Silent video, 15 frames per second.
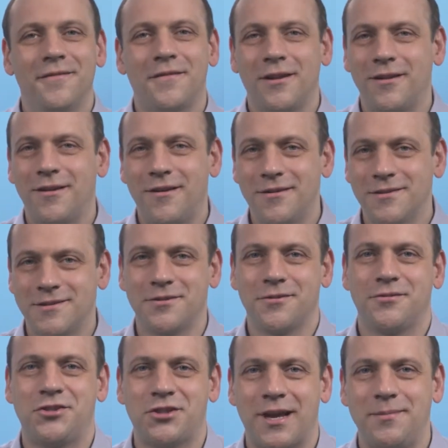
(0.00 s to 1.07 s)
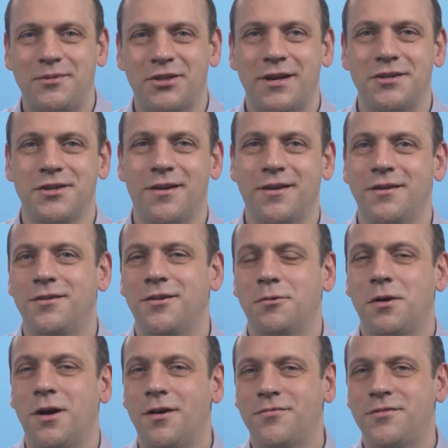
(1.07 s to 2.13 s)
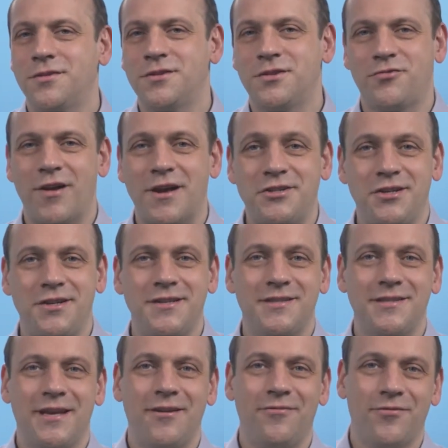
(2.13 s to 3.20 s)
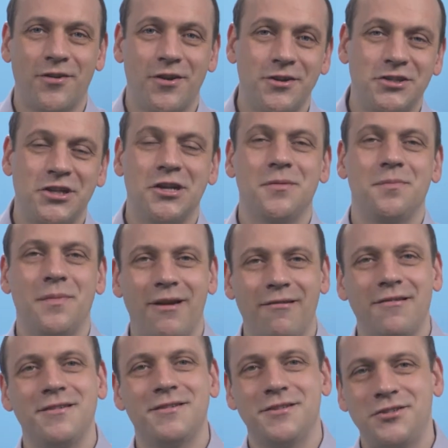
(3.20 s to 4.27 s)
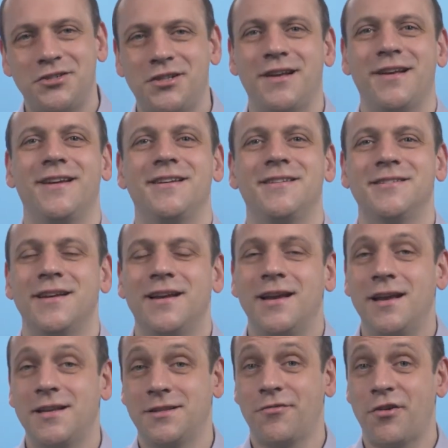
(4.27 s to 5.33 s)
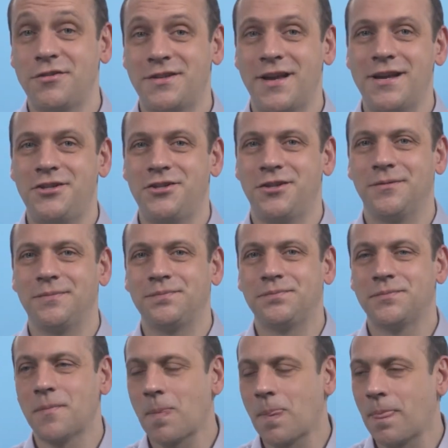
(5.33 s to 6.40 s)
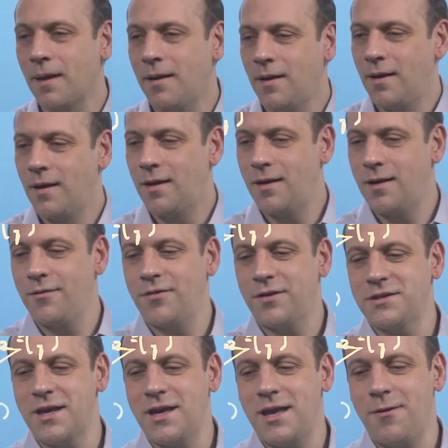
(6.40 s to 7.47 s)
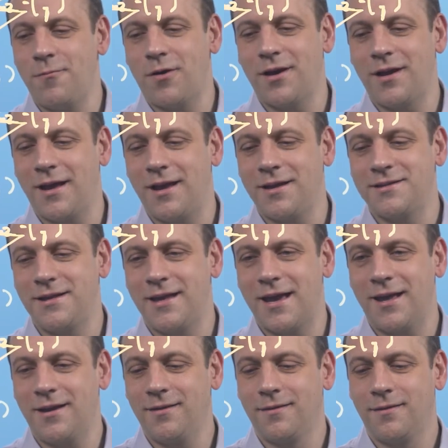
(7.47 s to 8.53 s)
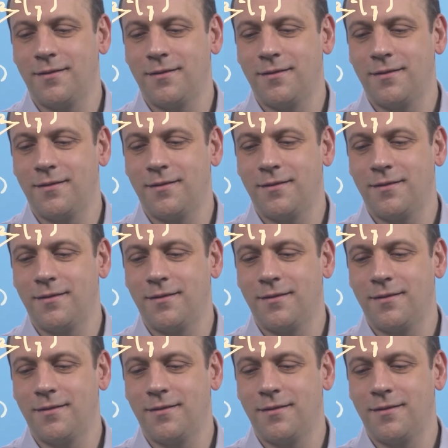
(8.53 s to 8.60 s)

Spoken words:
the last sort of shape change I can do after stretches, inversion, mirrors, and shears is a rotation. If I take E1 hat again,